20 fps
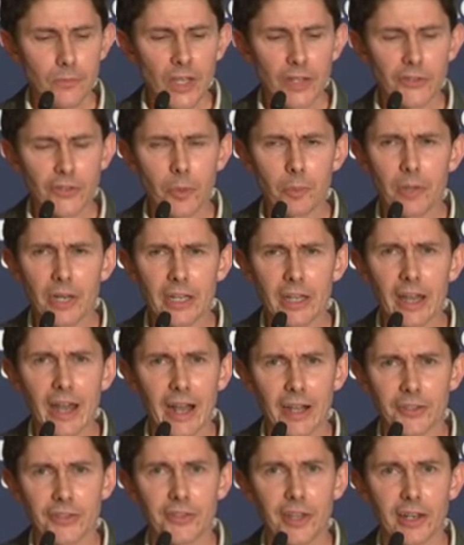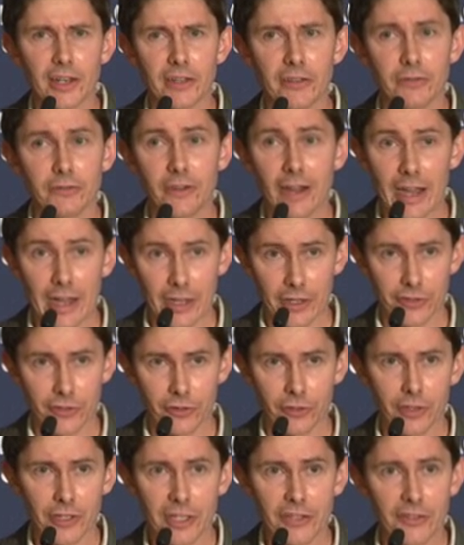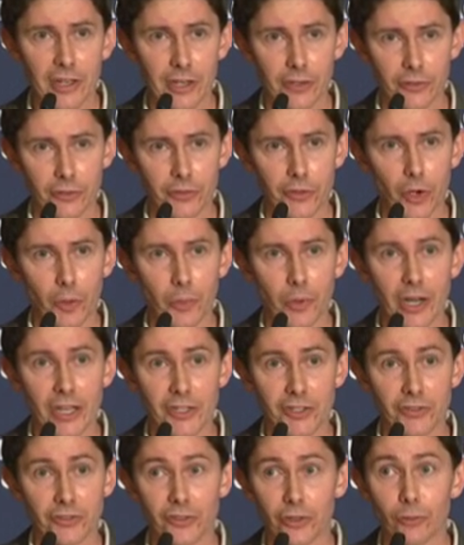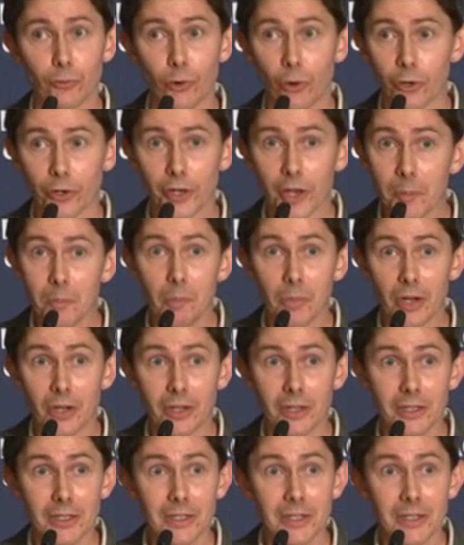somebody accidentally faxed the details of the operation to the wrong number.